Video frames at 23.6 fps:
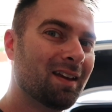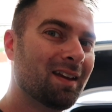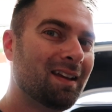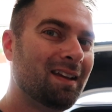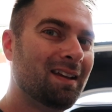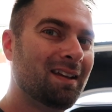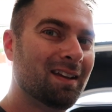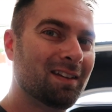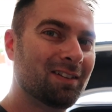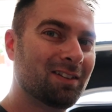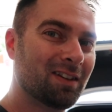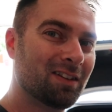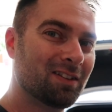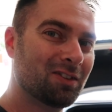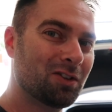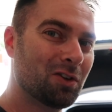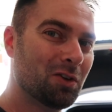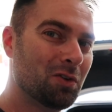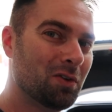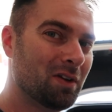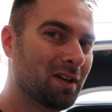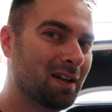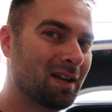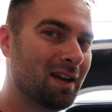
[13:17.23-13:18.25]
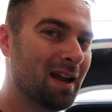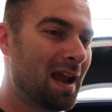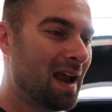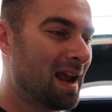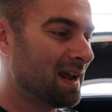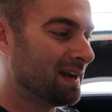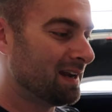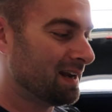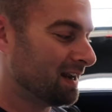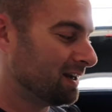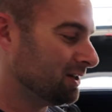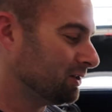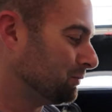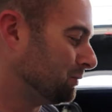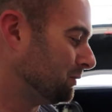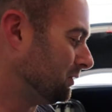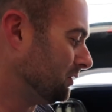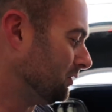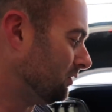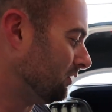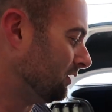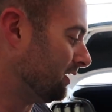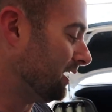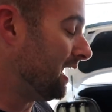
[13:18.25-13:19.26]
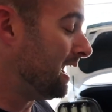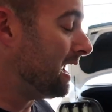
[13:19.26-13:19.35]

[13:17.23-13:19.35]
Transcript: ESS tuning and HPR.